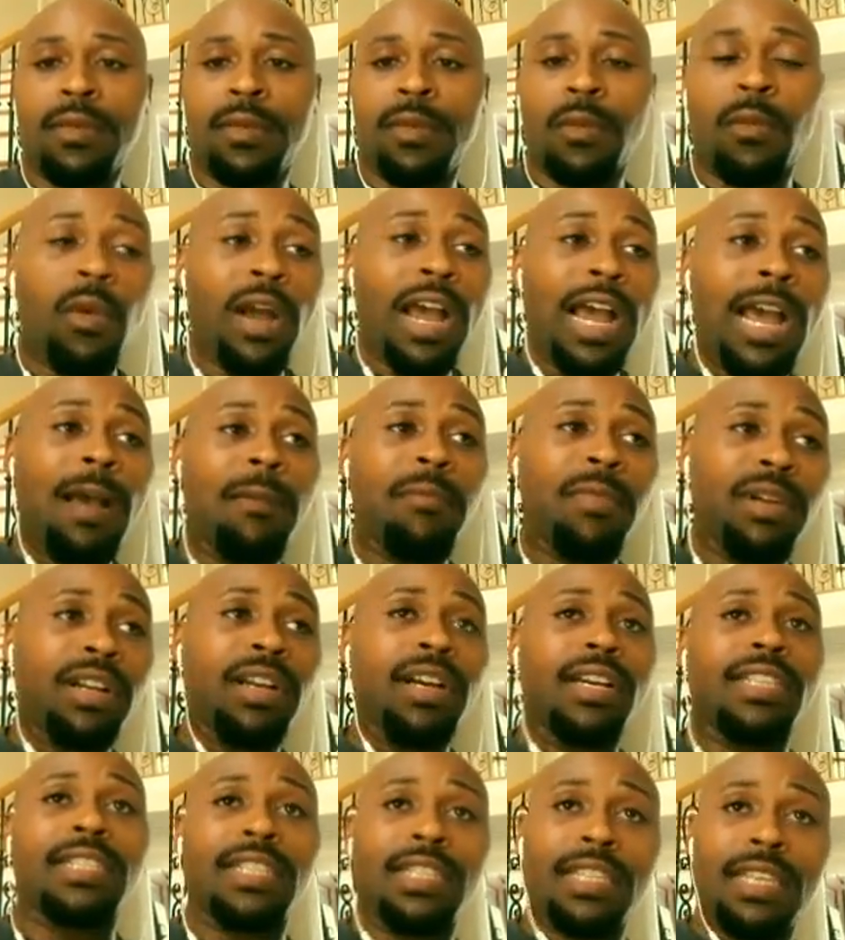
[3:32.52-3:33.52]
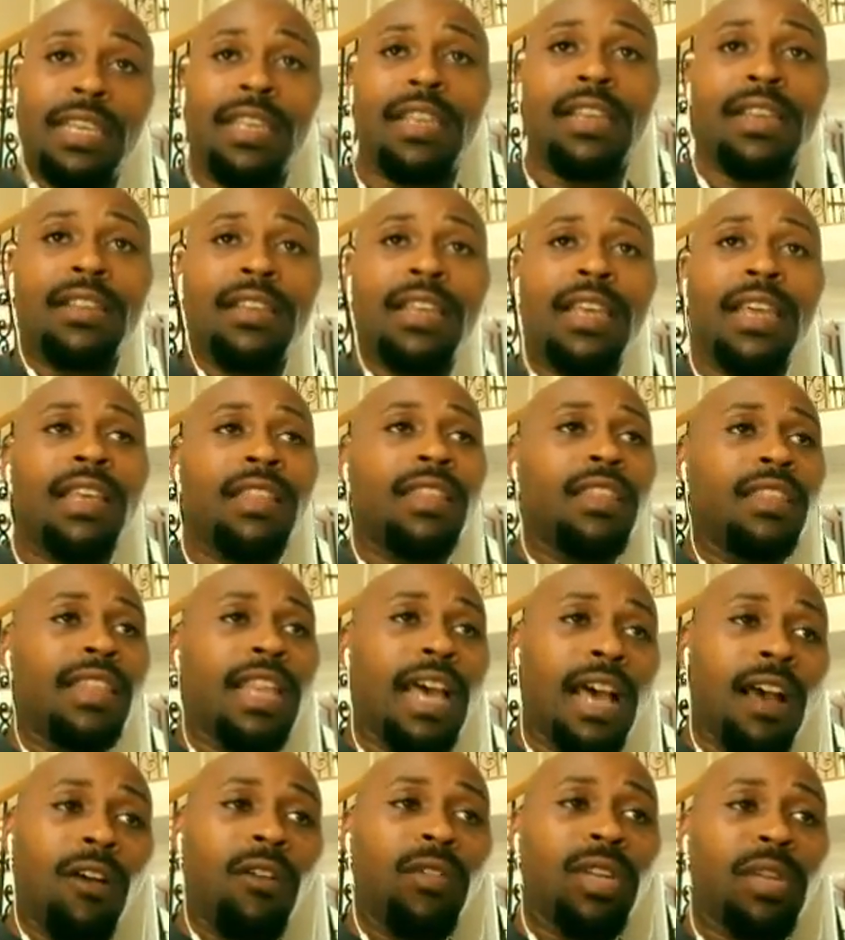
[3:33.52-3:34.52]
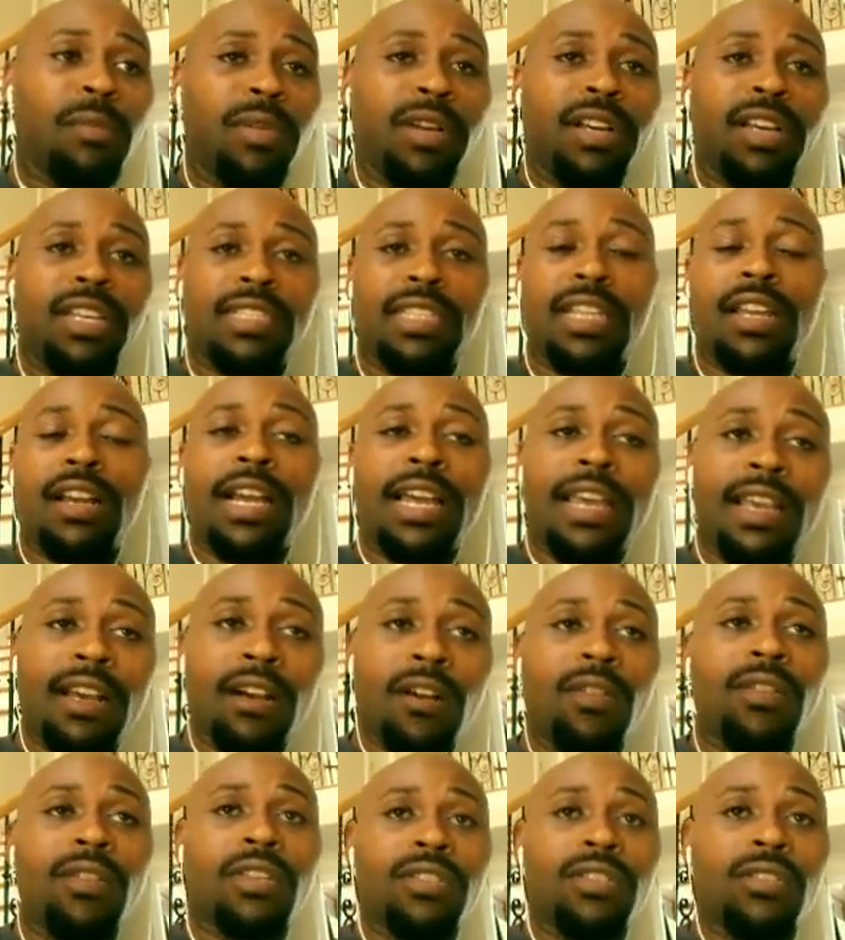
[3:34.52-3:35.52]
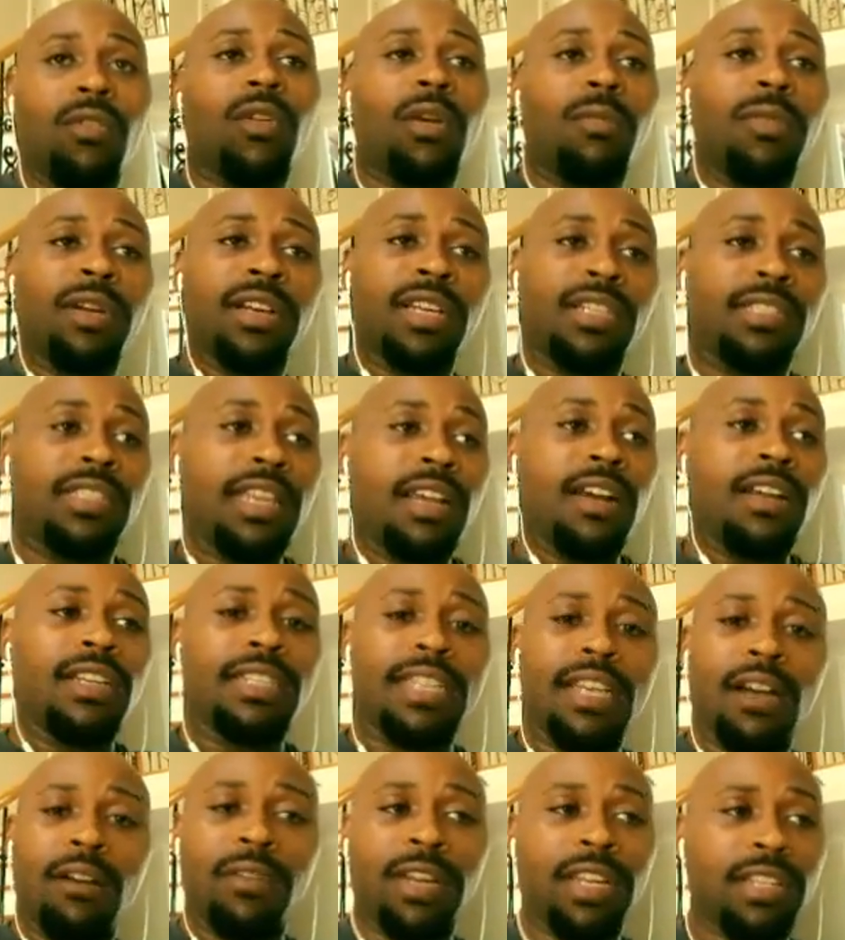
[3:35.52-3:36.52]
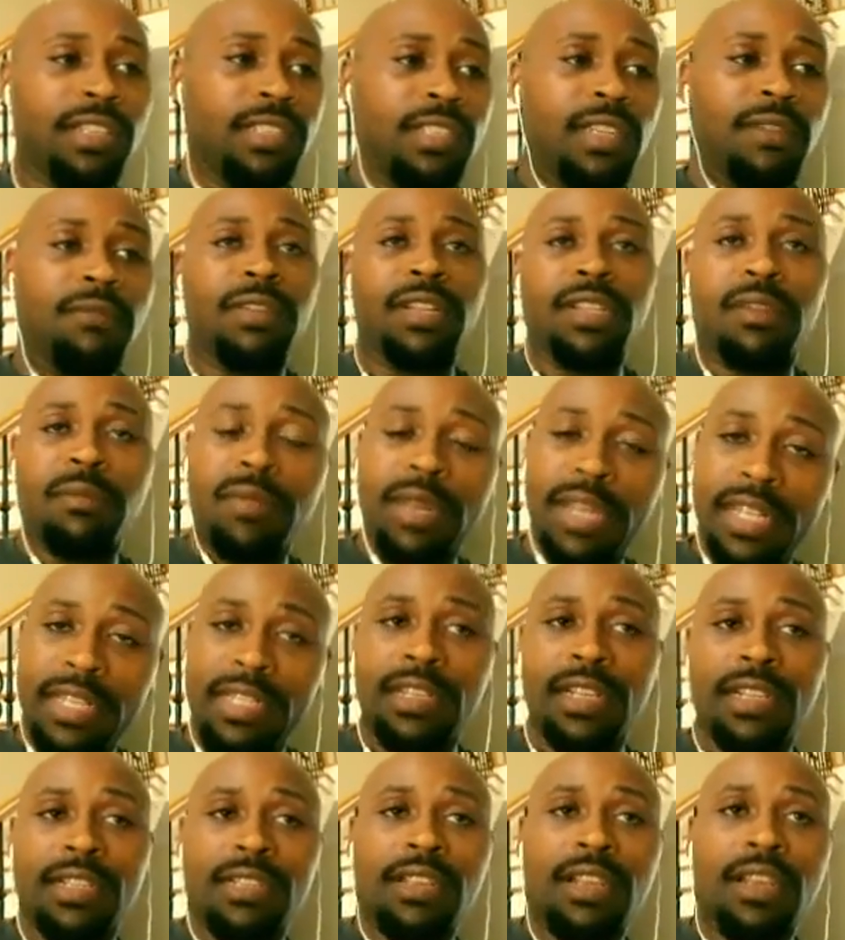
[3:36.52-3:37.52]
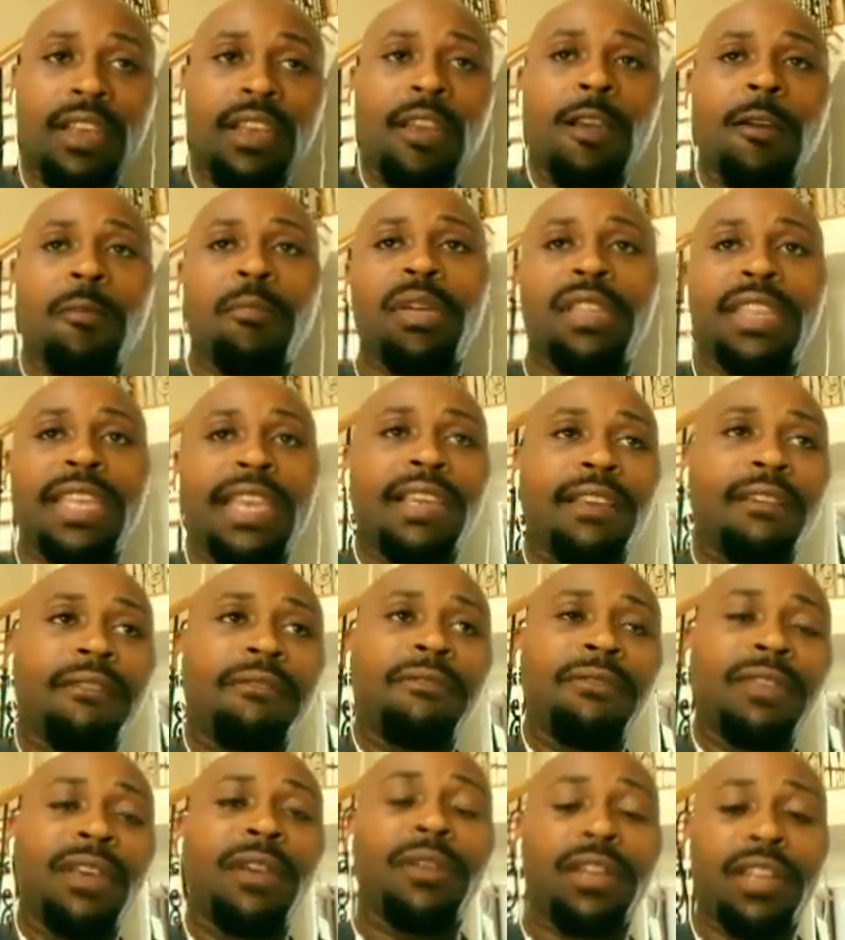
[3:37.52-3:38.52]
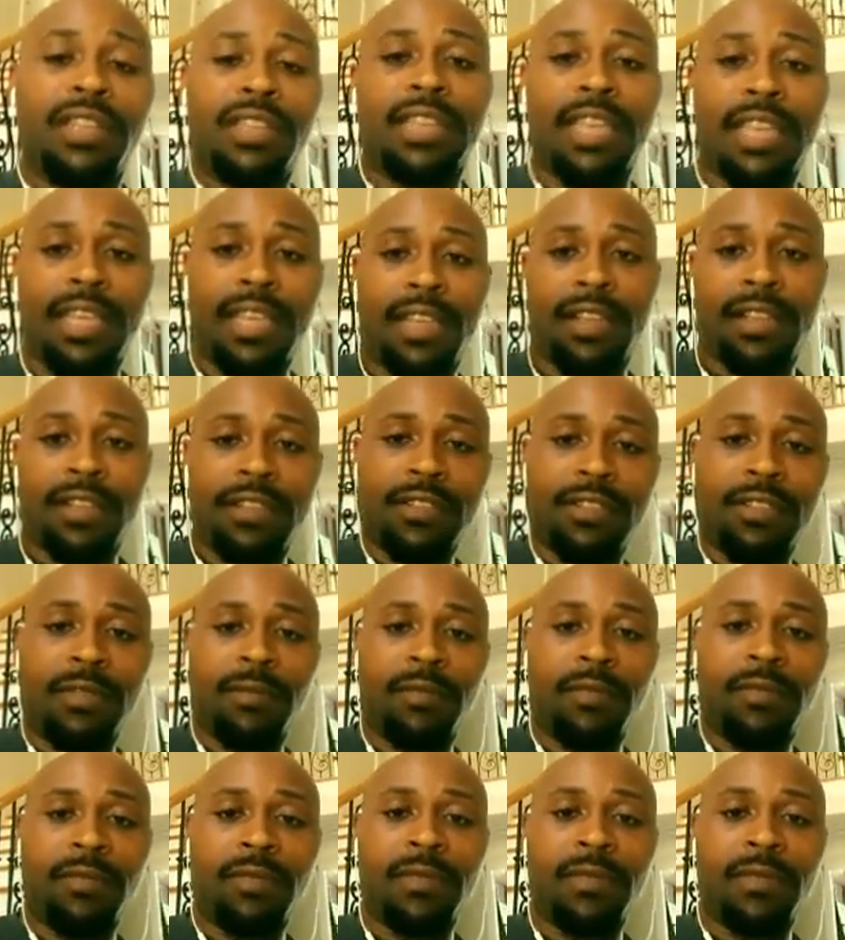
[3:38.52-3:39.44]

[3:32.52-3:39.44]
Why? Because again, not only because they are elders or because they are delving into different dimensions, but they can feel the things.